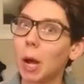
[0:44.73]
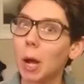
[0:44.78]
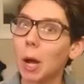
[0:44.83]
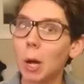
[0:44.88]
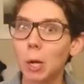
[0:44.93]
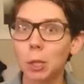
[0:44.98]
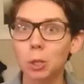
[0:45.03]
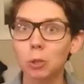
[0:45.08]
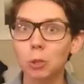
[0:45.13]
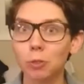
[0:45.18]

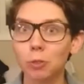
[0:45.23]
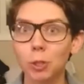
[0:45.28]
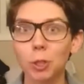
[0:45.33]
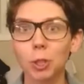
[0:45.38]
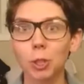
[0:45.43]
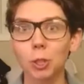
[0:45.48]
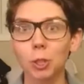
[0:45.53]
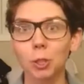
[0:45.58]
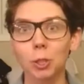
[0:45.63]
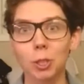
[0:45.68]

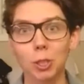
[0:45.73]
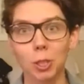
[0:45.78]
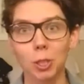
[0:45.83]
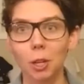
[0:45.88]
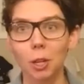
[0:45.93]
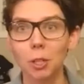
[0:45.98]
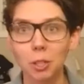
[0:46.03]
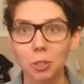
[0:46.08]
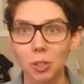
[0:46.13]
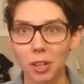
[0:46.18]
controversial
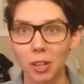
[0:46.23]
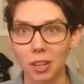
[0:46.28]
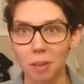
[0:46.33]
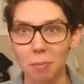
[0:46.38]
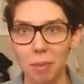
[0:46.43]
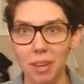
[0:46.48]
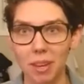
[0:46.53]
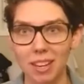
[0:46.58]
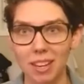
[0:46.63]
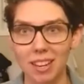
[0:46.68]
Star Trek
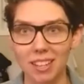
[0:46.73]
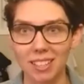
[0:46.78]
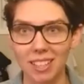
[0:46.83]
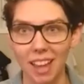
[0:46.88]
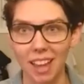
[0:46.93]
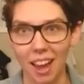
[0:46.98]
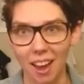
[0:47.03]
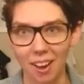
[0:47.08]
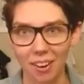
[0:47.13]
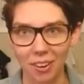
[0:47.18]

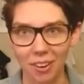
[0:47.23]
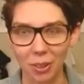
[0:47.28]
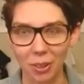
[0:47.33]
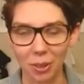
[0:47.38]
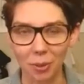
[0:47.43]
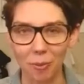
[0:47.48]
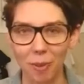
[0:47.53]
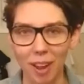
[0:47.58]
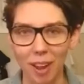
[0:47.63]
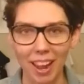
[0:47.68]
opinions out
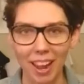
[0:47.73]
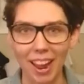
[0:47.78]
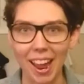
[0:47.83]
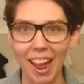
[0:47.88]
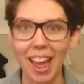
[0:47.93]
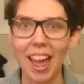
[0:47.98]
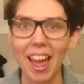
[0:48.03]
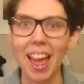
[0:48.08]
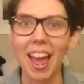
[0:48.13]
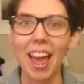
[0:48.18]
of the
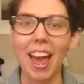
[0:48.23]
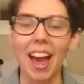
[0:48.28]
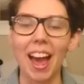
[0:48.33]
way.